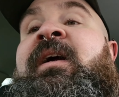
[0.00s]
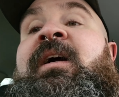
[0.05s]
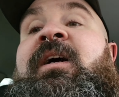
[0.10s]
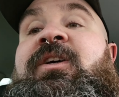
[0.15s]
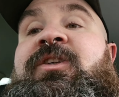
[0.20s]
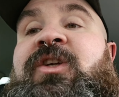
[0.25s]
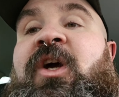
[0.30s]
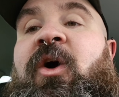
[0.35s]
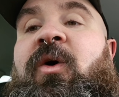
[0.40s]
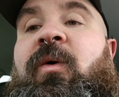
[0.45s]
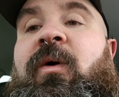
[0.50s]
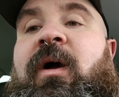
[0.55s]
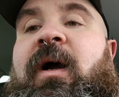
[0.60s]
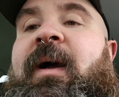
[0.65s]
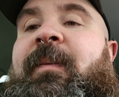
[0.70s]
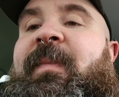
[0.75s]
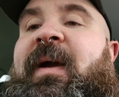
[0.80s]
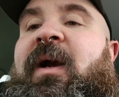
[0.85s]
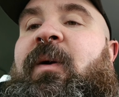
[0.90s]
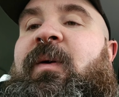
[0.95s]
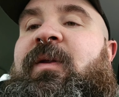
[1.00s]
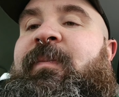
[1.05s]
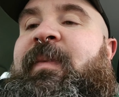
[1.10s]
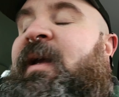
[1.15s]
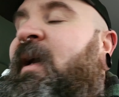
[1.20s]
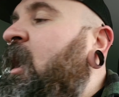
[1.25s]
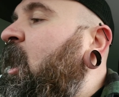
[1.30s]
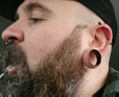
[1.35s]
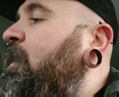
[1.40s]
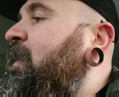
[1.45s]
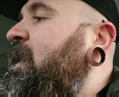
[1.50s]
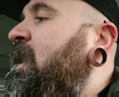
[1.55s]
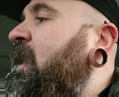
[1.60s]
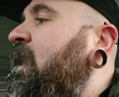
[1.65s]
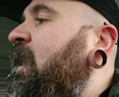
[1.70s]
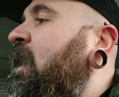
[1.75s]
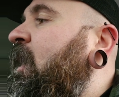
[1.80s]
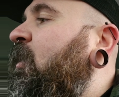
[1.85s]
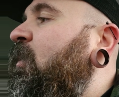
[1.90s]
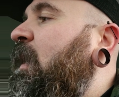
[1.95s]
So bear with me. I'll
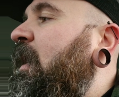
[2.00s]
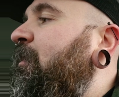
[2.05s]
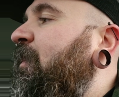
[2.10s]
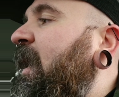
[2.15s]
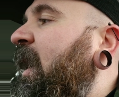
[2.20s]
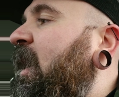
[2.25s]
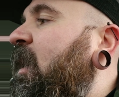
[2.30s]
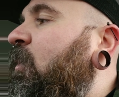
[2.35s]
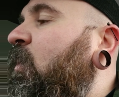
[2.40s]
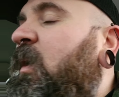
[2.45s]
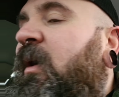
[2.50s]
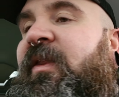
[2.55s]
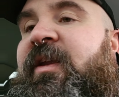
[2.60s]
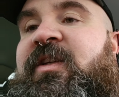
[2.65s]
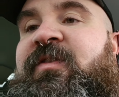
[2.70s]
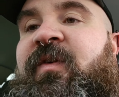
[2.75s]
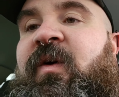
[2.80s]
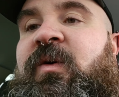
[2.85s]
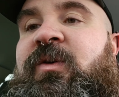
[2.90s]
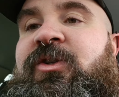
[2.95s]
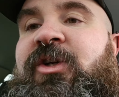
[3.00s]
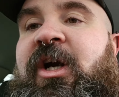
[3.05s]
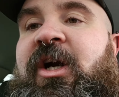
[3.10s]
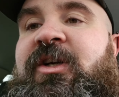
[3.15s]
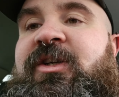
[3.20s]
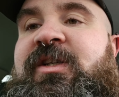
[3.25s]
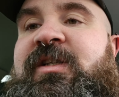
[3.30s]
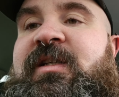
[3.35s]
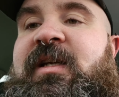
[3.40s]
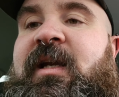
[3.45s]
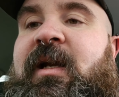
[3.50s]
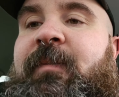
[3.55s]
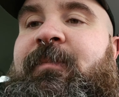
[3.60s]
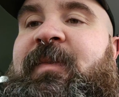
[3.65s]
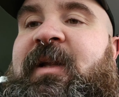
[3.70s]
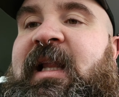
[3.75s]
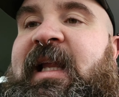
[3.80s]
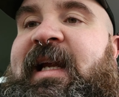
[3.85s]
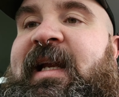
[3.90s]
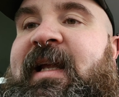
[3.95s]
be right back while this phone charges and I'm
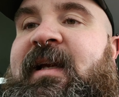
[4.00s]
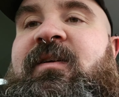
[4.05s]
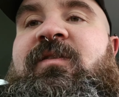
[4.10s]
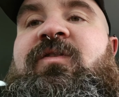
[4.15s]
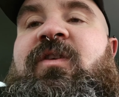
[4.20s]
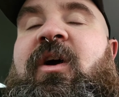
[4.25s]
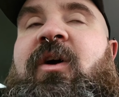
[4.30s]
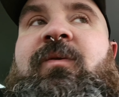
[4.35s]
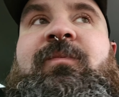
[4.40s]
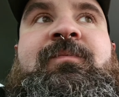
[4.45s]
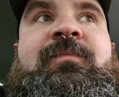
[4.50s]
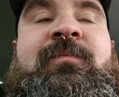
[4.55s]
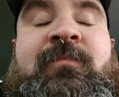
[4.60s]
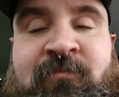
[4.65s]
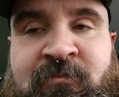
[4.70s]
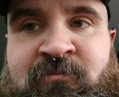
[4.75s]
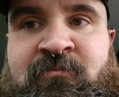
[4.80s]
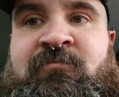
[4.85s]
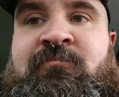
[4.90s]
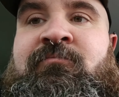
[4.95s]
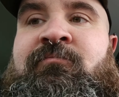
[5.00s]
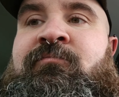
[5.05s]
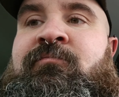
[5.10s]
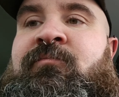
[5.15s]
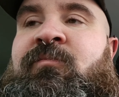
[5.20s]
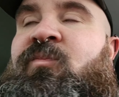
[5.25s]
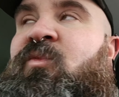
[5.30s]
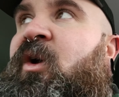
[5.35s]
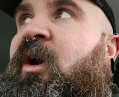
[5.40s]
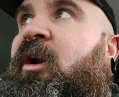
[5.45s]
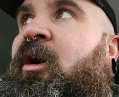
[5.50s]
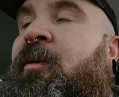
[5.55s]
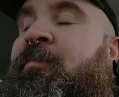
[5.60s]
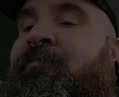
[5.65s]
cleaning. So right on.